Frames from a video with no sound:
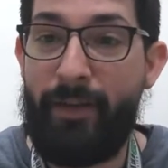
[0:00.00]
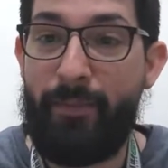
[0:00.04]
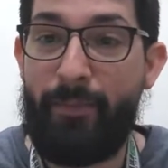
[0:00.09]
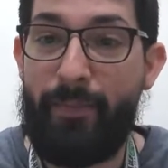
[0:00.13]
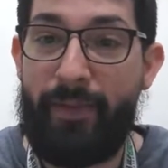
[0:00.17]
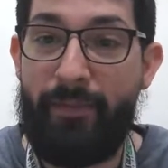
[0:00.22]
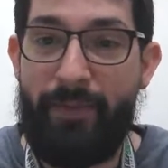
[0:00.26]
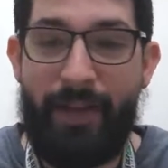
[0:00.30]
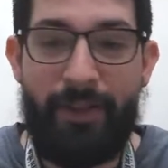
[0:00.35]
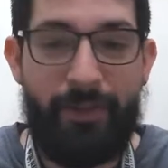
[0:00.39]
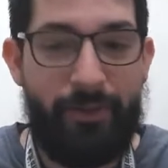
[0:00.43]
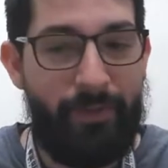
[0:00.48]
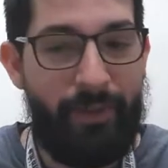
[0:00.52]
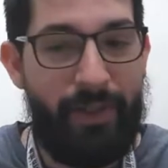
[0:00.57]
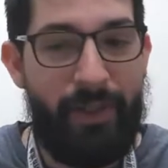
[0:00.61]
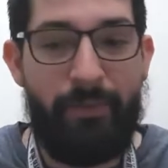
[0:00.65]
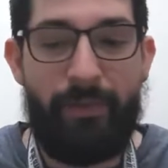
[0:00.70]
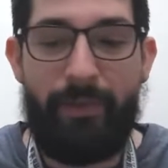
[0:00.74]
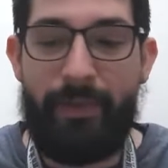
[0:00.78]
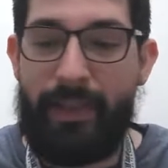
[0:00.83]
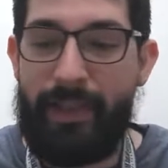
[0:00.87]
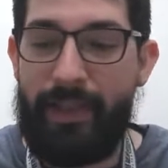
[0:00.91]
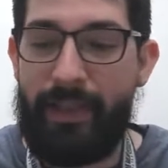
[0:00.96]
up. Eventually
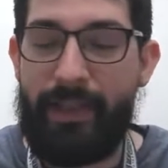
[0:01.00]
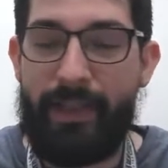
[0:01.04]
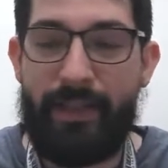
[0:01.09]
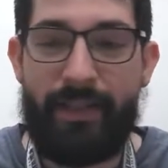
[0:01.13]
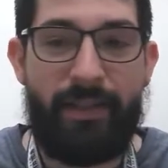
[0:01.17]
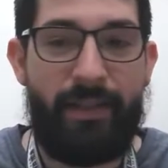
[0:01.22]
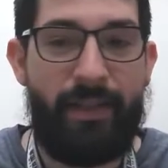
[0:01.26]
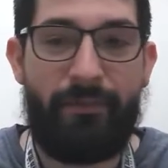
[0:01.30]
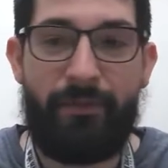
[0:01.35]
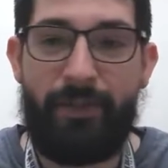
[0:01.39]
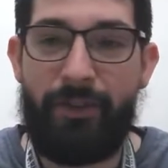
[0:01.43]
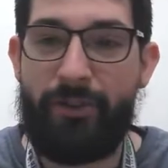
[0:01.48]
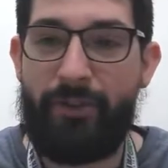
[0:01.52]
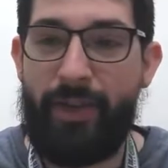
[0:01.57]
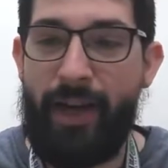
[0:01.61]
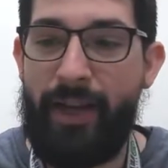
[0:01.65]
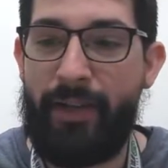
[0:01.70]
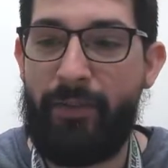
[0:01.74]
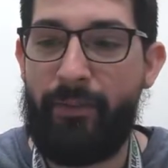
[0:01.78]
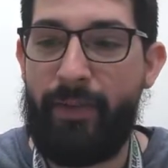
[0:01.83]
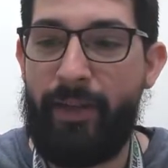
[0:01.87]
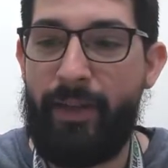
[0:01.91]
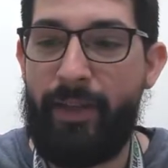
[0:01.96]
we did get stuff to
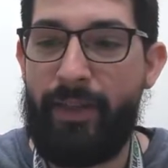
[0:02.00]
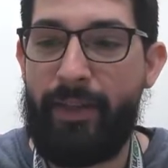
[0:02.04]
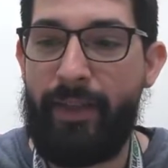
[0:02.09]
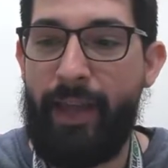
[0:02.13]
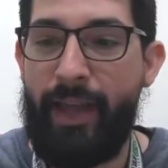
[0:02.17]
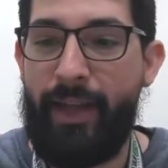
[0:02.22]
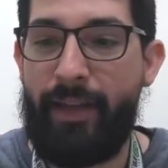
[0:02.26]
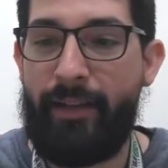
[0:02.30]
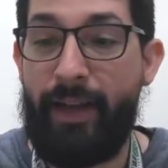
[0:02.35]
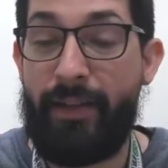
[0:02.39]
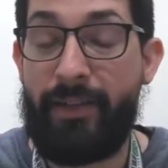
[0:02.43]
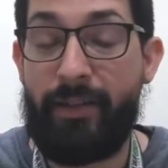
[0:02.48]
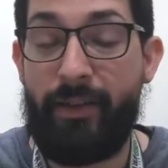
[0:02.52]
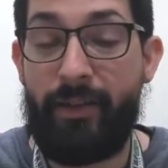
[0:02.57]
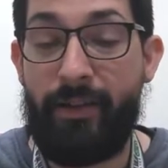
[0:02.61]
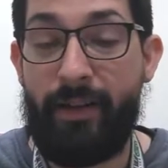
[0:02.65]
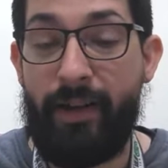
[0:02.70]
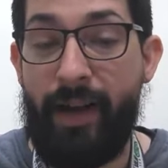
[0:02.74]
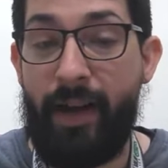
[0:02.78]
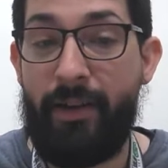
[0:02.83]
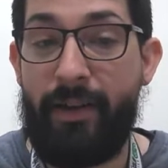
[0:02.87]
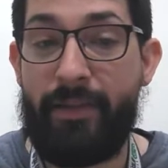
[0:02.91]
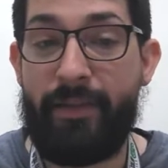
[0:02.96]
train with. And I
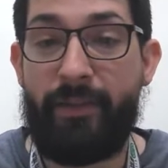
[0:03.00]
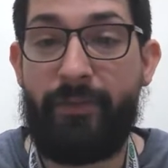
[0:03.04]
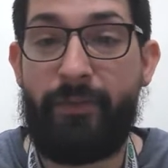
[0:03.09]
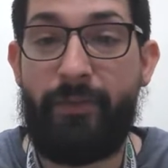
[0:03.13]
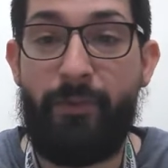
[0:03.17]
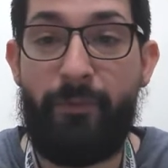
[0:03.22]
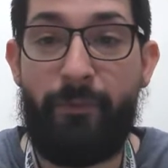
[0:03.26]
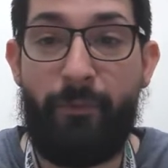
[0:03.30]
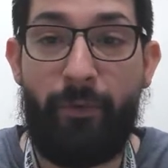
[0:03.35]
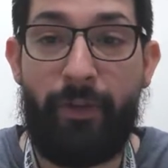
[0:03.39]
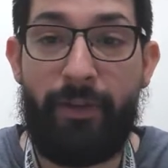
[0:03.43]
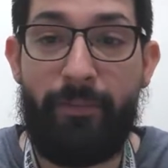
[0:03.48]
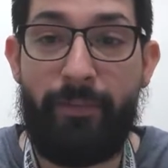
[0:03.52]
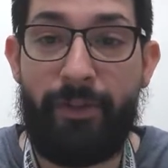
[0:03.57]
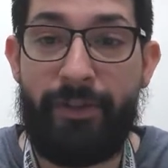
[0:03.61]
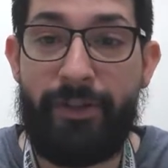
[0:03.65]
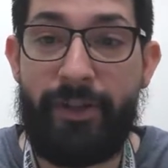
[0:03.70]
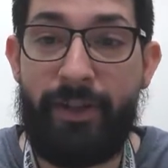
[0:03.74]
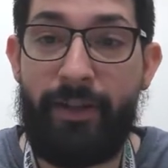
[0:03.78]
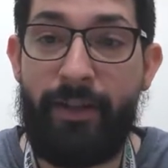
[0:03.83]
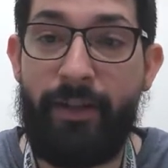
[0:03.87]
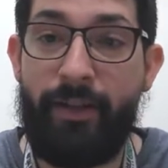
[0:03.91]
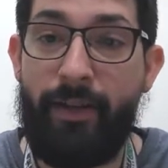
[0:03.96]
started out as a 240
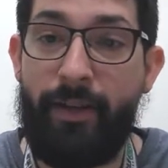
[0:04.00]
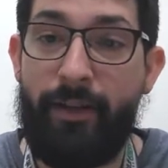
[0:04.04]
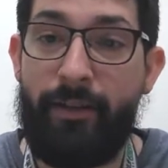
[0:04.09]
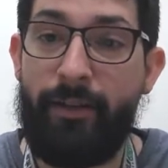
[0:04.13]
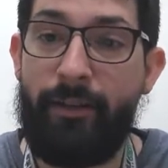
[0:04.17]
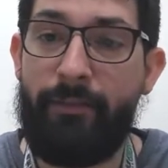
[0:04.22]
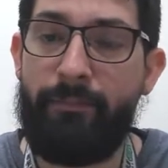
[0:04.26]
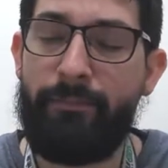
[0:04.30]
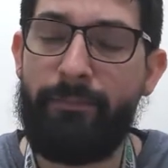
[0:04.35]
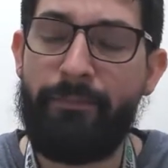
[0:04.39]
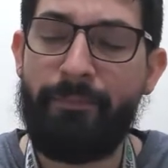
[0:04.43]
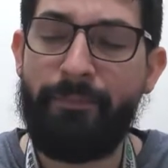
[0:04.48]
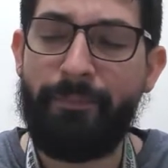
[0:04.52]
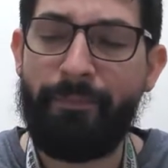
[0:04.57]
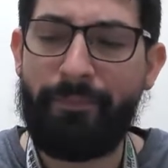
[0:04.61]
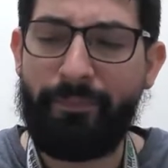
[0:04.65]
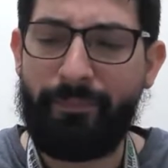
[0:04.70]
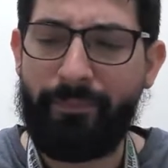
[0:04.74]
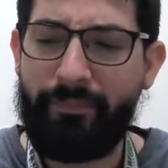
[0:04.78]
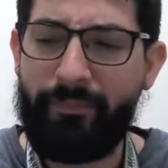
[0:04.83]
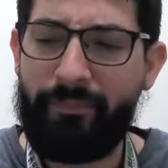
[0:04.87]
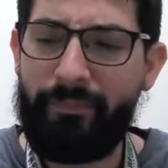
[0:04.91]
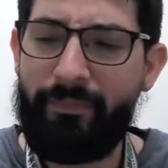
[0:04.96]
machine gunner.
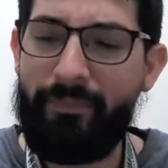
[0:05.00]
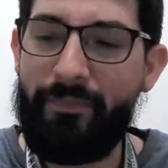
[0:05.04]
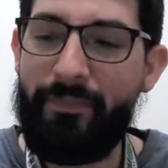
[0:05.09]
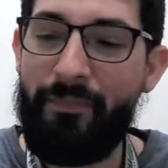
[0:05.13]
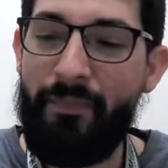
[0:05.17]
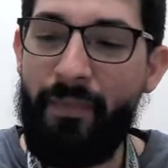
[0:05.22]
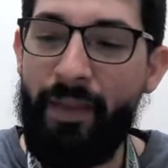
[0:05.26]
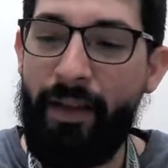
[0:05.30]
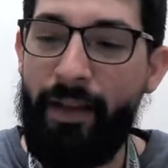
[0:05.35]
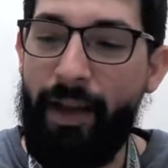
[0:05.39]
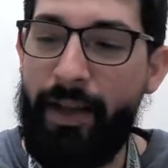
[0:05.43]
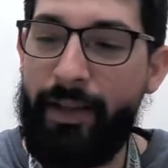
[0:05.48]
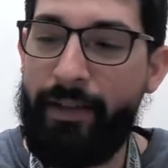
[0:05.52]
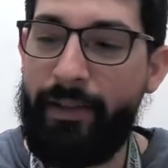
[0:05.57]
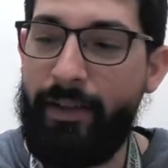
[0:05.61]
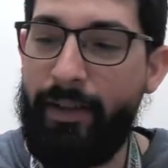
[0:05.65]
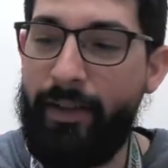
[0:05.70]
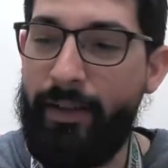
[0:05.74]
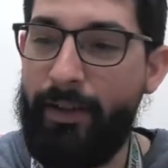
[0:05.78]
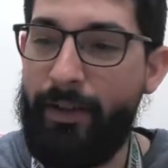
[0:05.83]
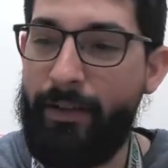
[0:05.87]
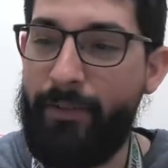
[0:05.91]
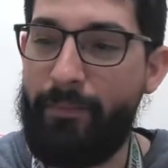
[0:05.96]
And
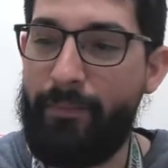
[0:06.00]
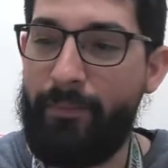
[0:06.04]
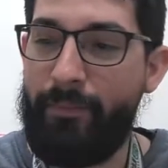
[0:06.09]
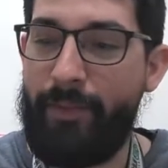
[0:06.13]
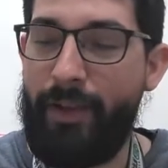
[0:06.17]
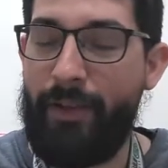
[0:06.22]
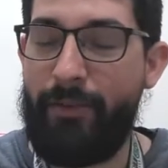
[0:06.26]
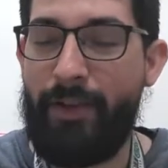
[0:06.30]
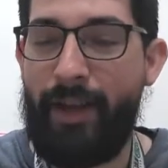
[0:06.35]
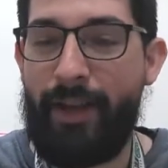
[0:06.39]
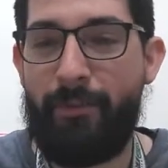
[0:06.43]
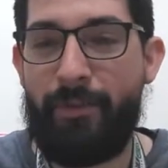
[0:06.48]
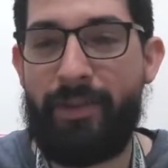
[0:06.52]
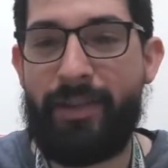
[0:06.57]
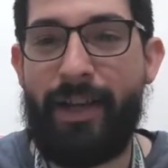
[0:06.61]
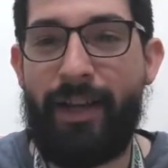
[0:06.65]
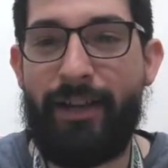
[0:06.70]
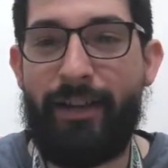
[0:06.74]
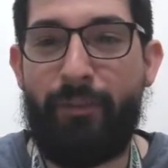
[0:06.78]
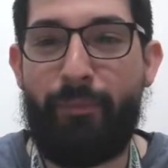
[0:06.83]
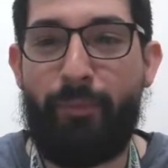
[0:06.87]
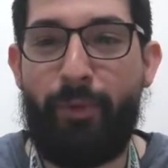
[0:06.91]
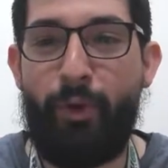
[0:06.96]
I was
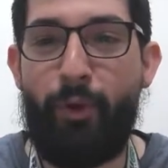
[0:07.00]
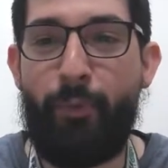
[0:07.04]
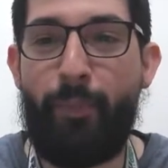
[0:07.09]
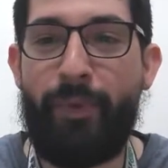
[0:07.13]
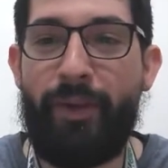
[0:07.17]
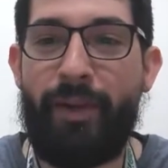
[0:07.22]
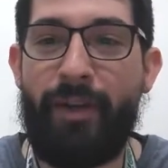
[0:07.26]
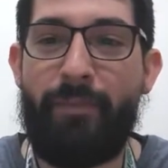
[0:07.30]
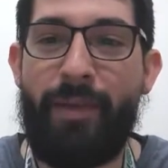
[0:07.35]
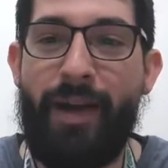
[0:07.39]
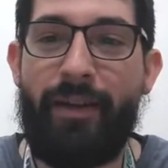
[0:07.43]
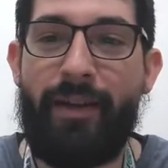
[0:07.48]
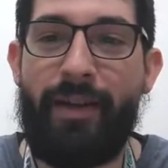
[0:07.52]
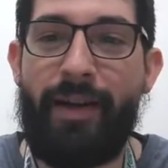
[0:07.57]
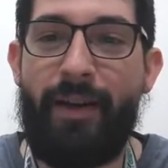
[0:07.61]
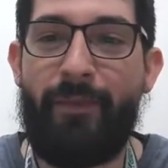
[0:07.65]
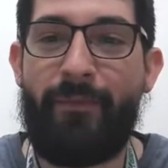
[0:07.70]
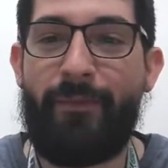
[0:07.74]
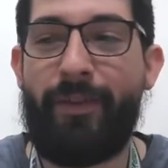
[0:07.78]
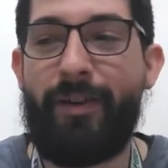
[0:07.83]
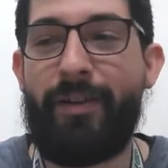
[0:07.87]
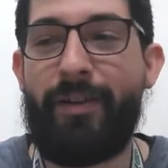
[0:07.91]
kind of poopy about it at